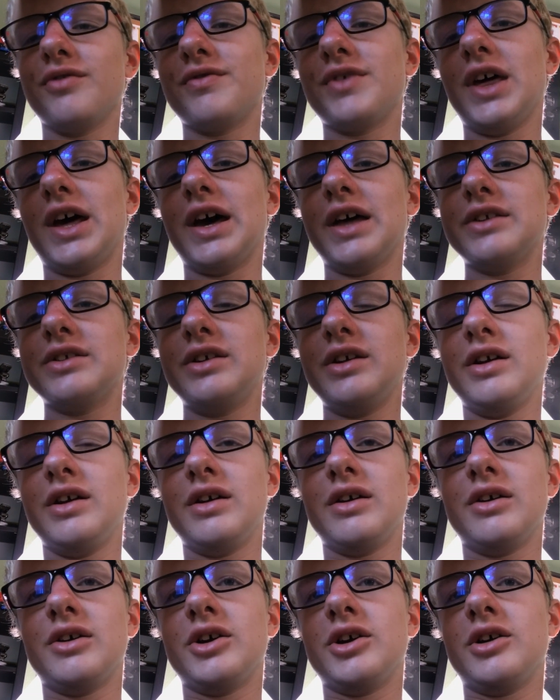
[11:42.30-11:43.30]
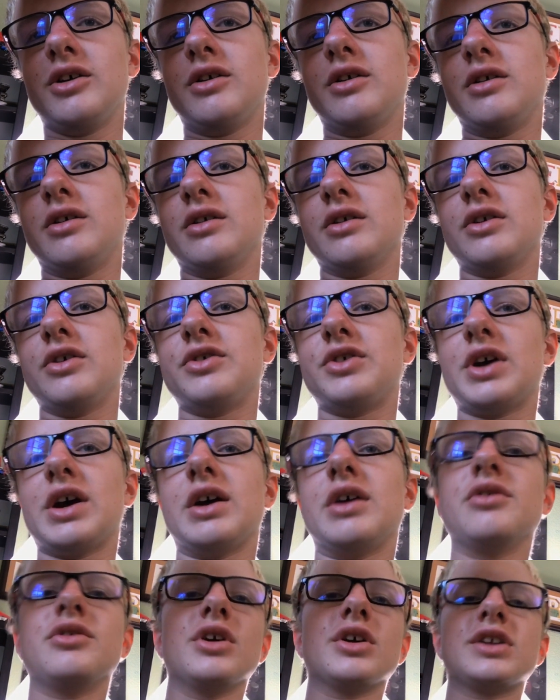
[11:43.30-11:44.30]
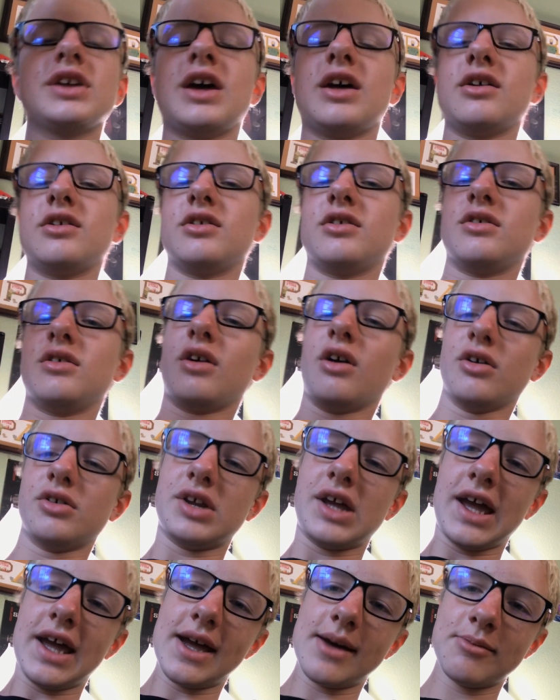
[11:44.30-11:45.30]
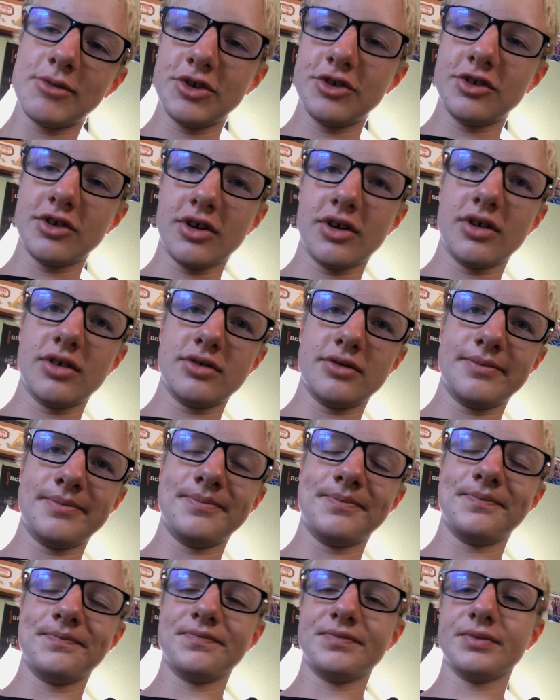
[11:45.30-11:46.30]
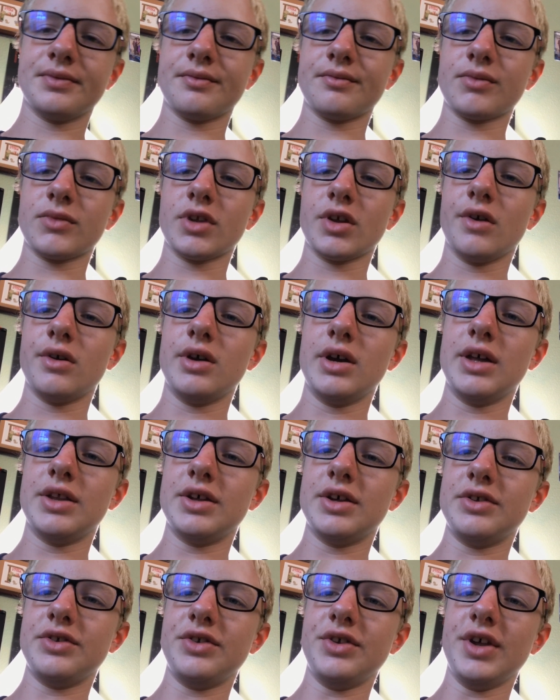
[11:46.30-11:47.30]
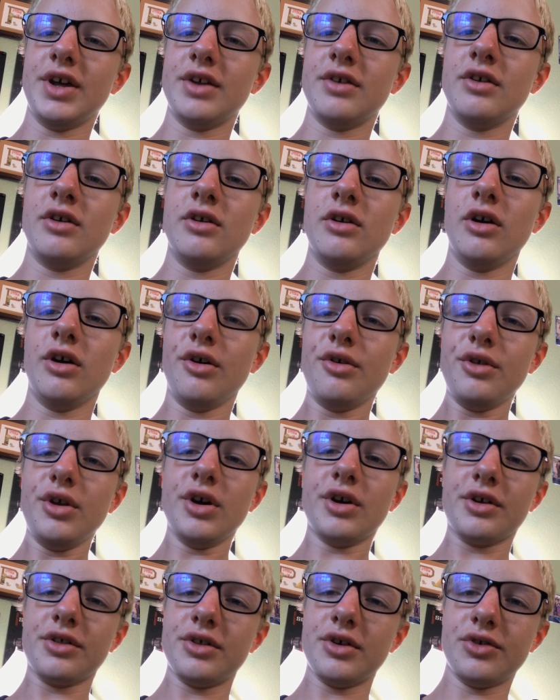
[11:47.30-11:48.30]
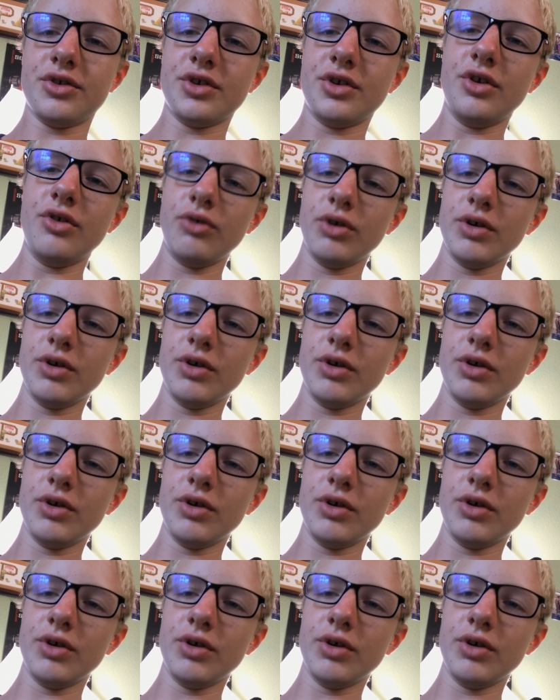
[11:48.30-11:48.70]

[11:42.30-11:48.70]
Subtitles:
that, because I looked at it on Amazon, and it said, oh look, there's a newer